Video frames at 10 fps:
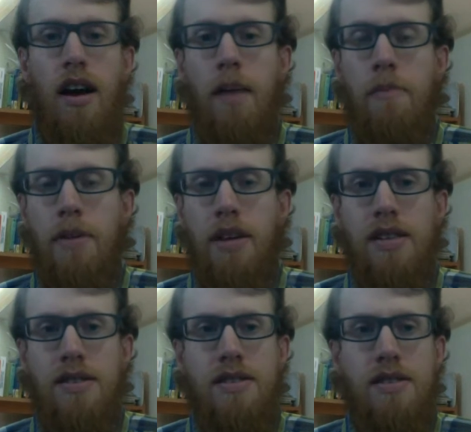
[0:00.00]

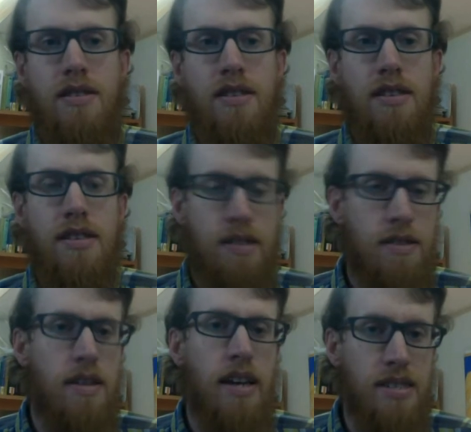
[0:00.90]
because
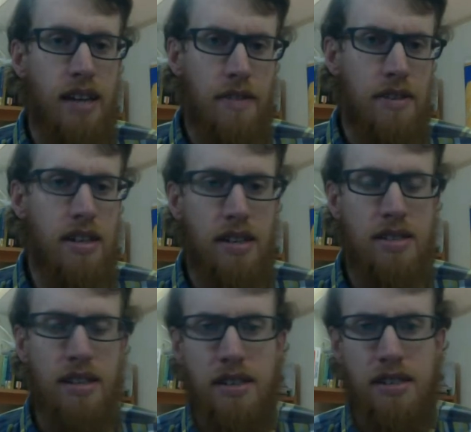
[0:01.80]
things have the
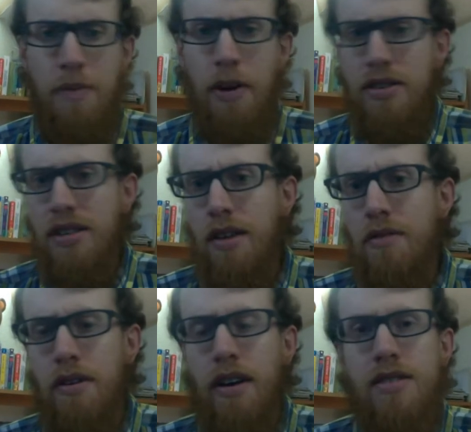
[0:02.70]
tendency to disappear as they go
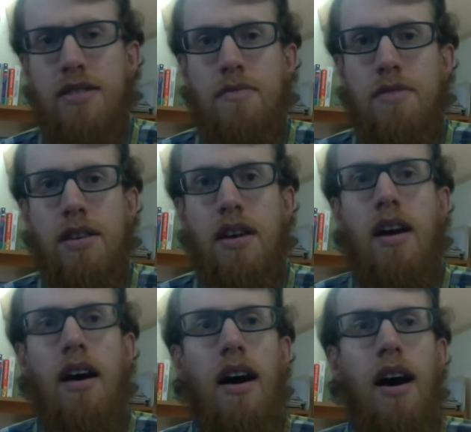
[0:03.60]
through customs.
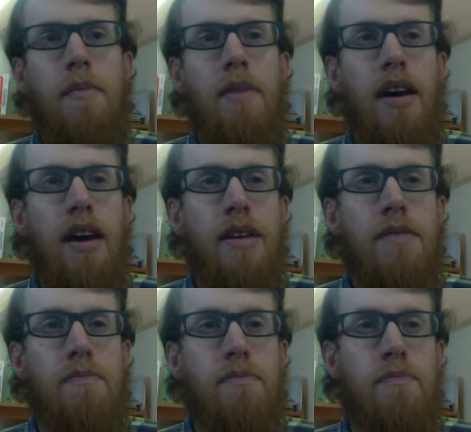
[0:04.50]

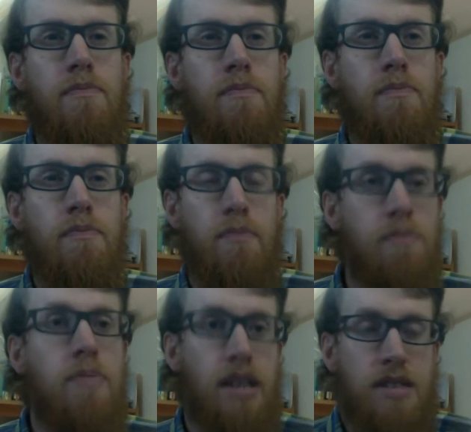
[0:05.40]
And
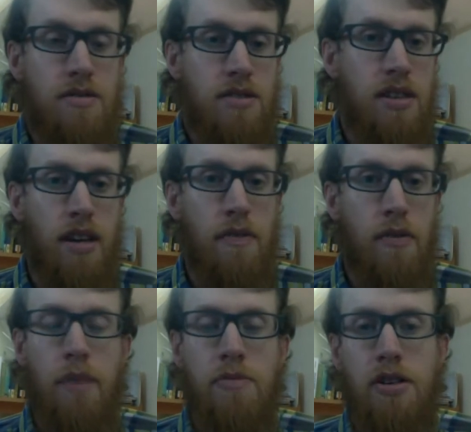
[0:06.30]
because there's a ton of
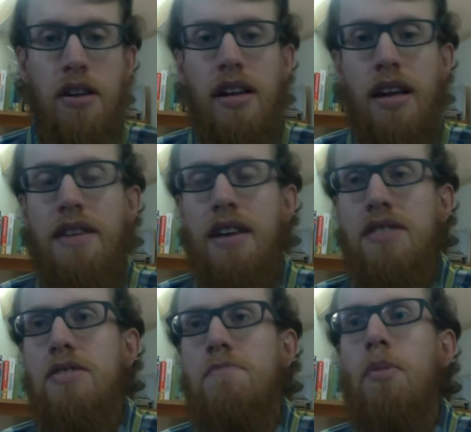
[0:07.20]
corruption. And
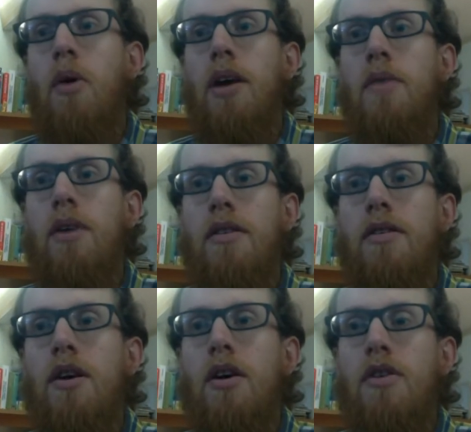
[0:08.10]
that's a point where
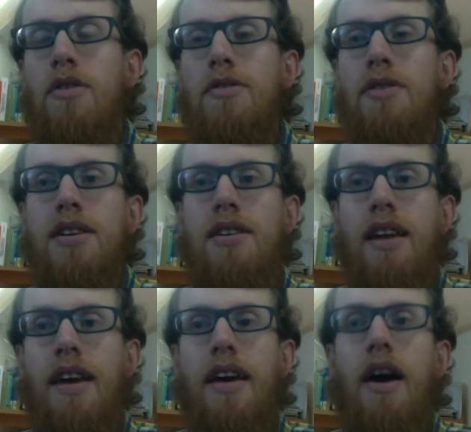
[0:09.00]

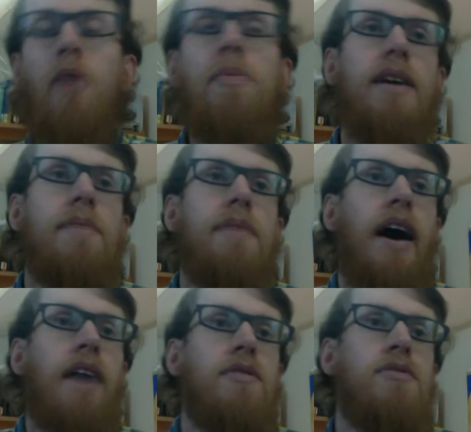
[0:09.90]
it opened up the
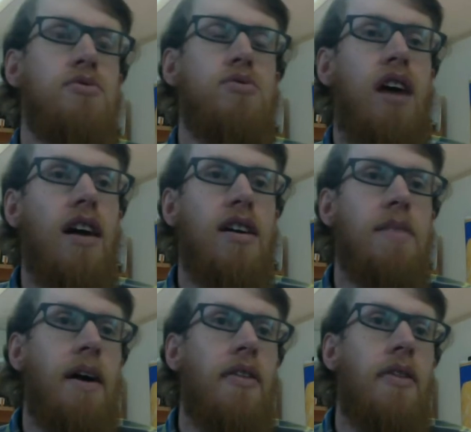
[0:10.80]
avenue to talk
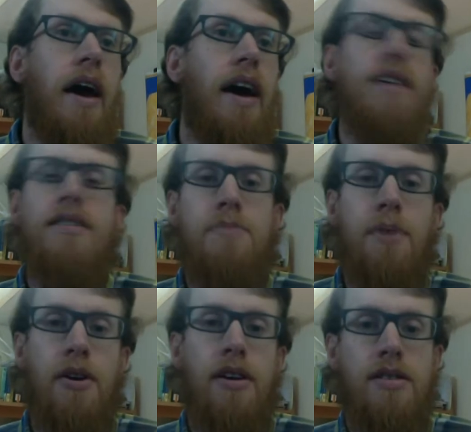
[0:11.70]
about that
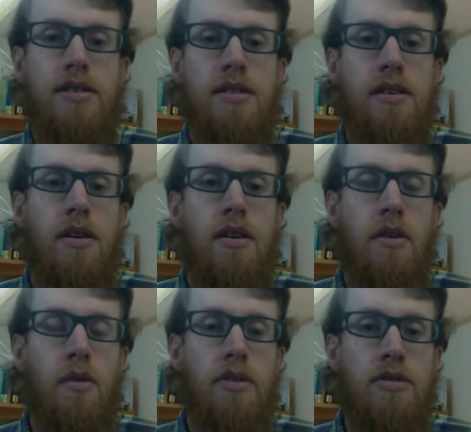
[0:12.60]
experience
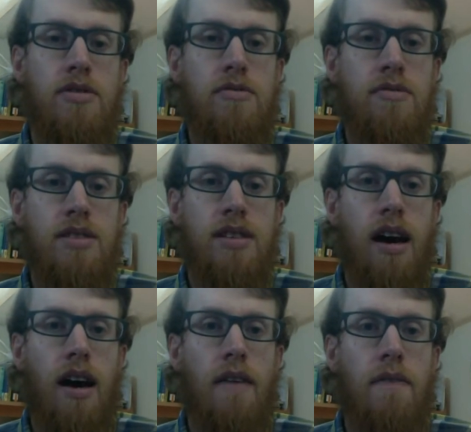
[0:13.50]
with your students
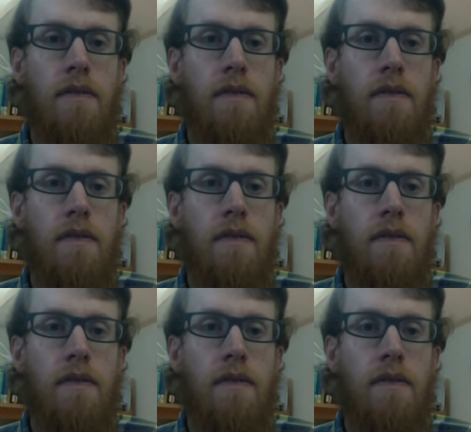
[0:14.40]
of,